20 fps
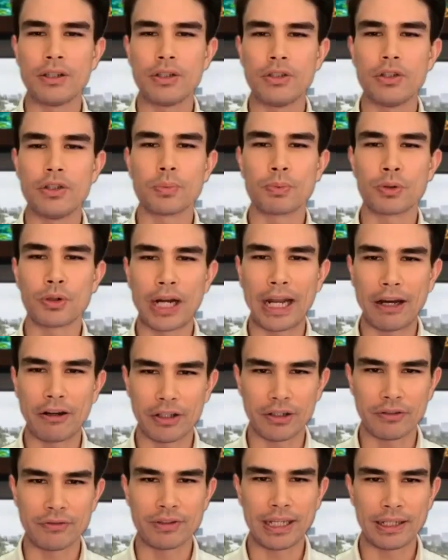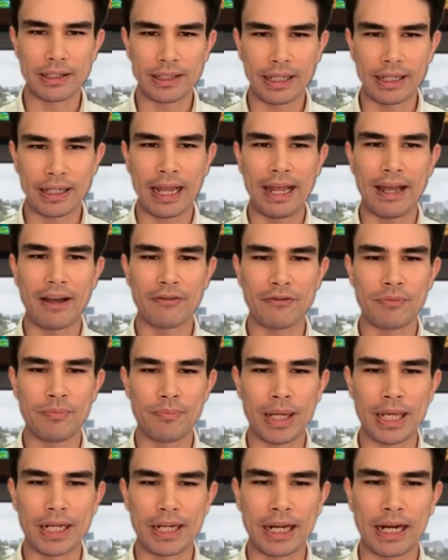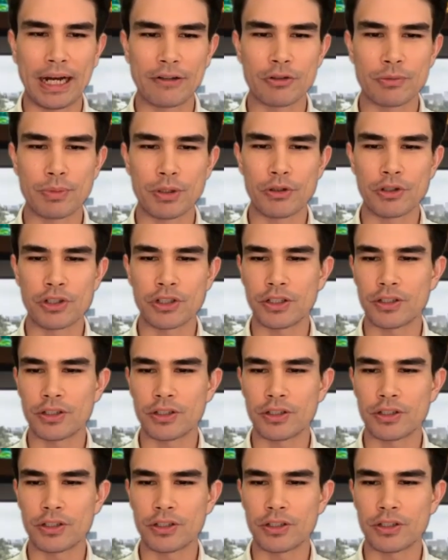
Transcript: you're proud of, that, that have made a contribution